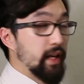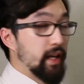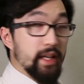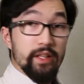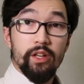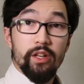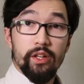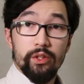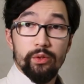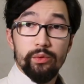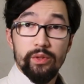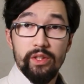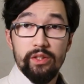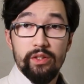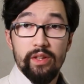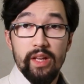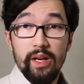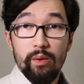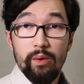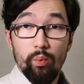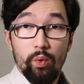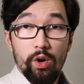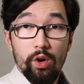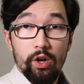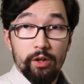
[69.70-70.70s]
Not only do
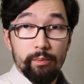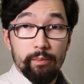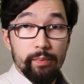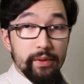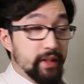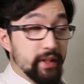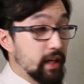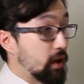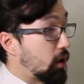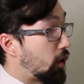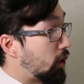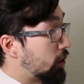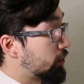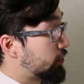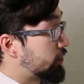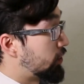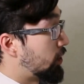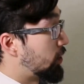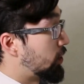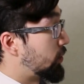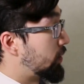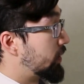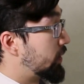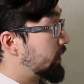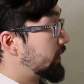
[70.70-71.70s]
they walk, but they
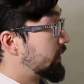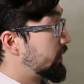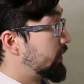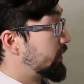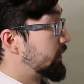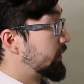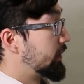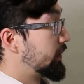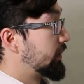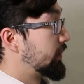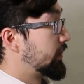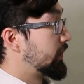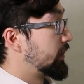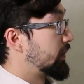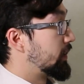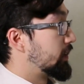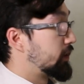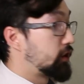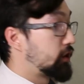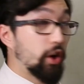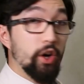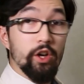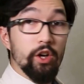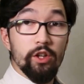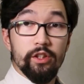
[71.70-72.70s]
also
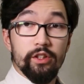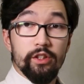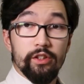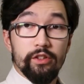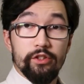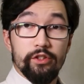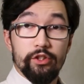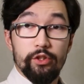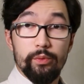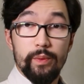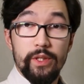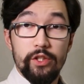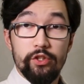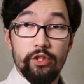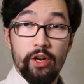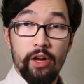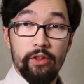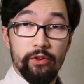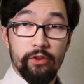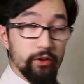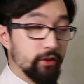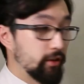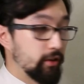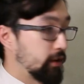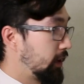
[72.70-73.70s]
talk to each
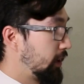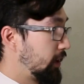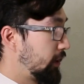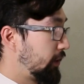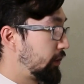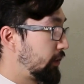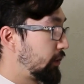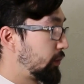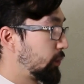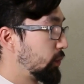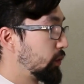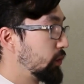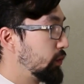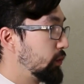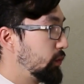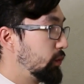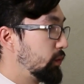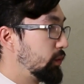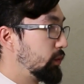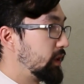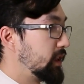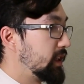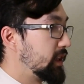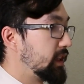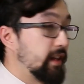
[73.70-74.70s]
other
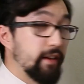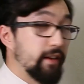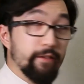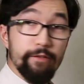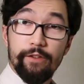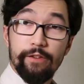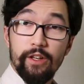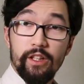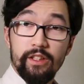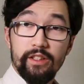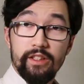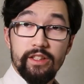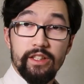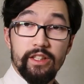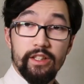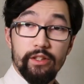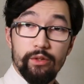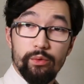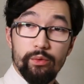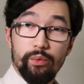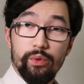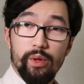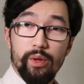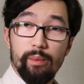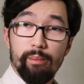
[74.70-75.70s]
through the fungi,
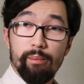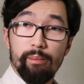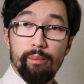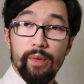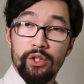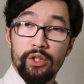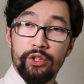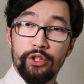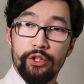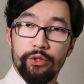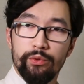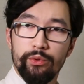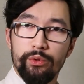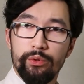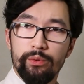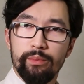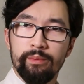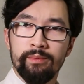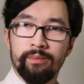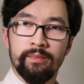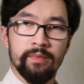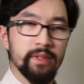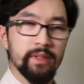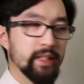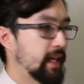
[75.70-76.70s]
through the
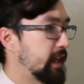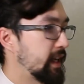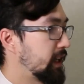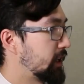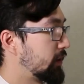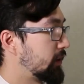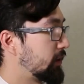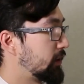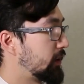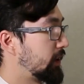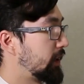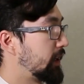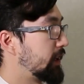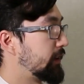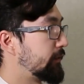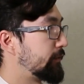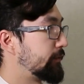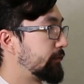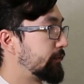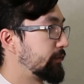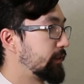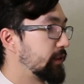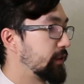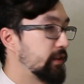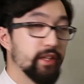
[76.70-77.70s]
mushroom layer.
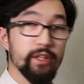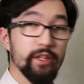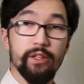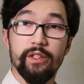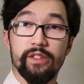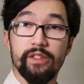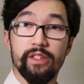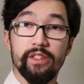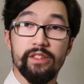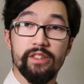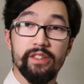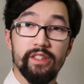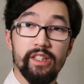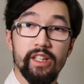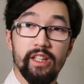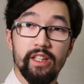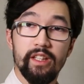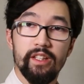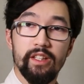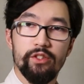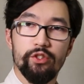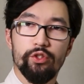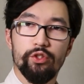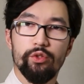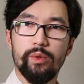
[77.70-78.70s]
If there is a sick
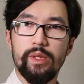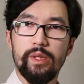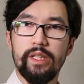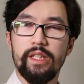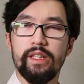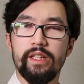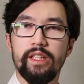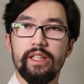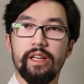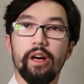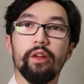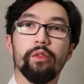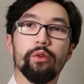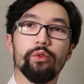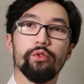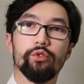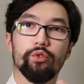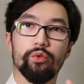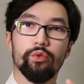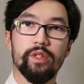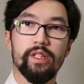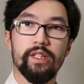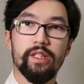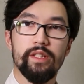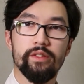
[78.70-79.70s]
tree, the other
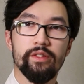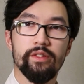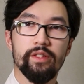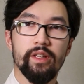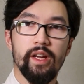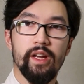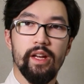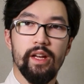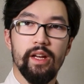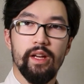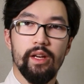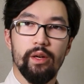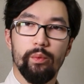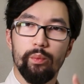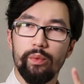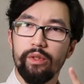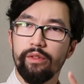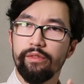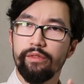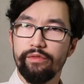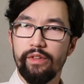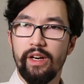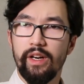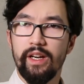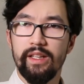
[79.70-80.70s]
trees will
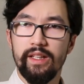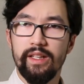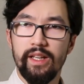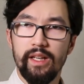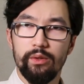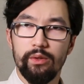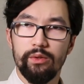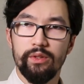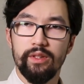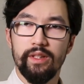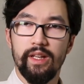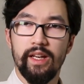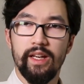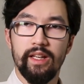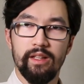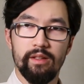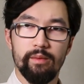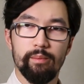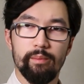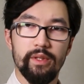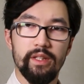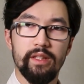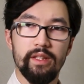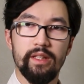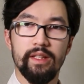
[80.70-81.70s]
find out
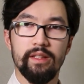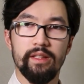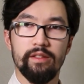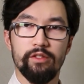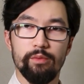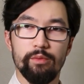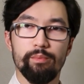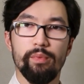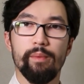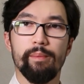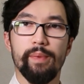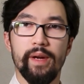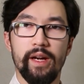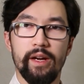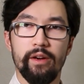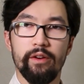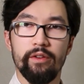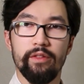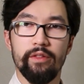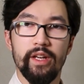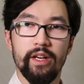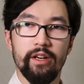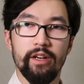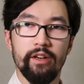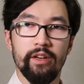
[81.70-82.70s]
and begin to prepare
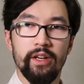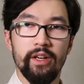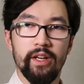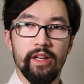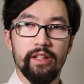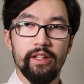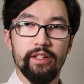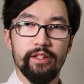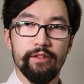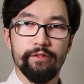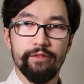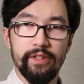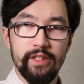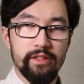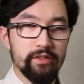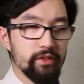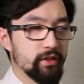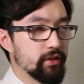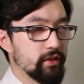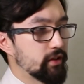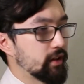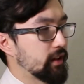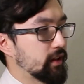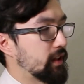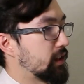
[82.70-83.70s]
their
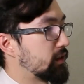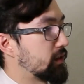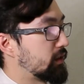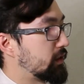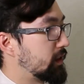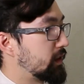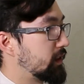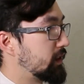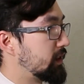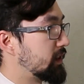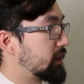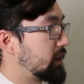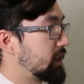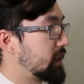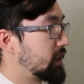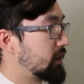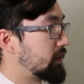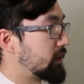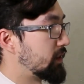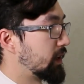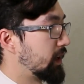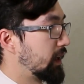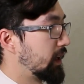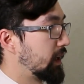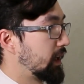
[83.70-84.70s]
defenses against the
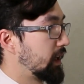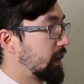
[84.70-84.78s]
disease.